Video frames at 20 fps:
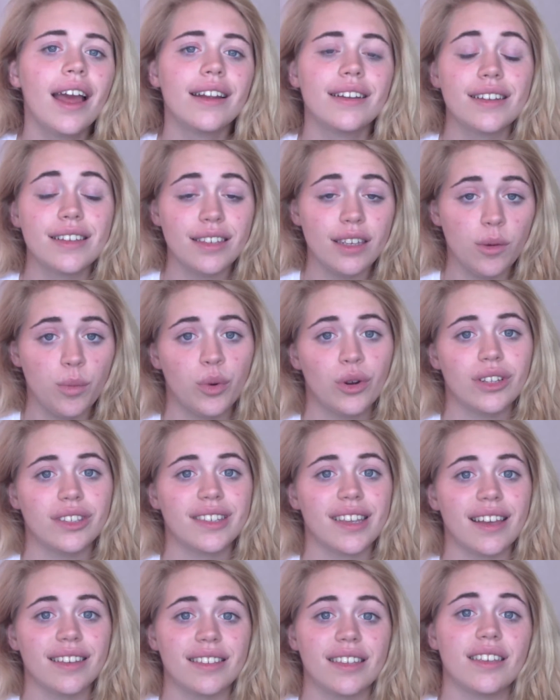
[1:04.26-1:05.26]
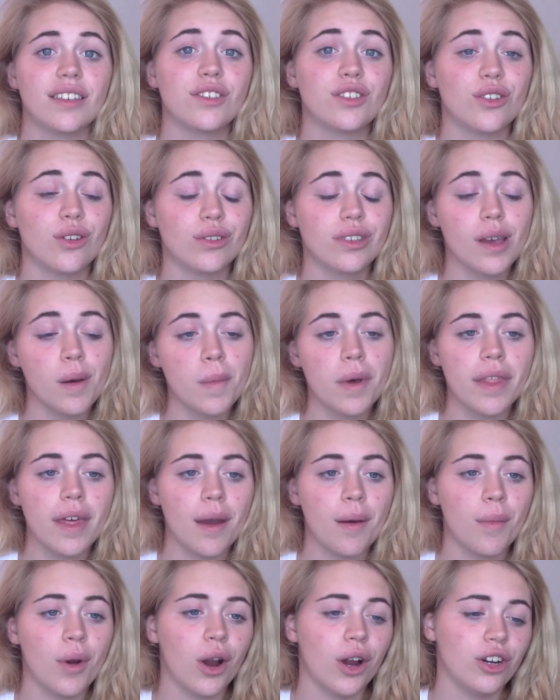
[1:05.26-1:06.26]
Disney princesses. So some of
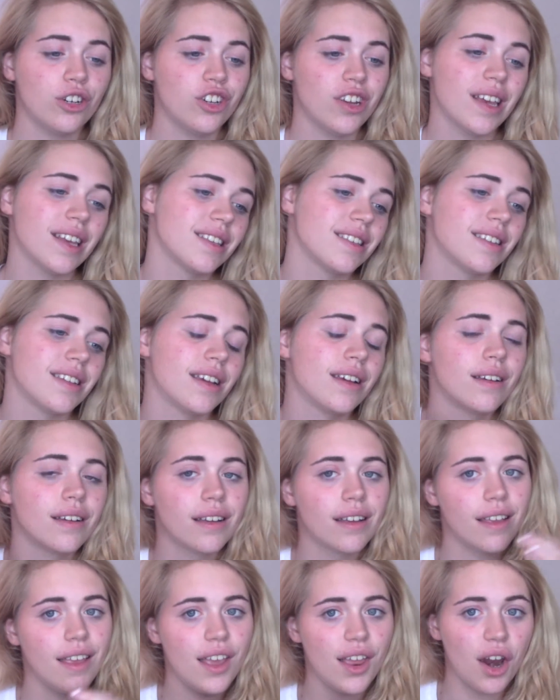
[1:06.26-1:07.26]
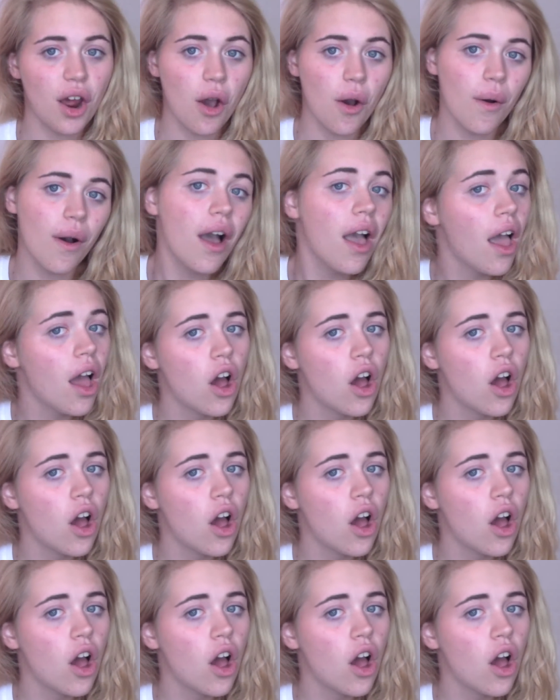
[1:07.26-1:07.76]
them are just, you know,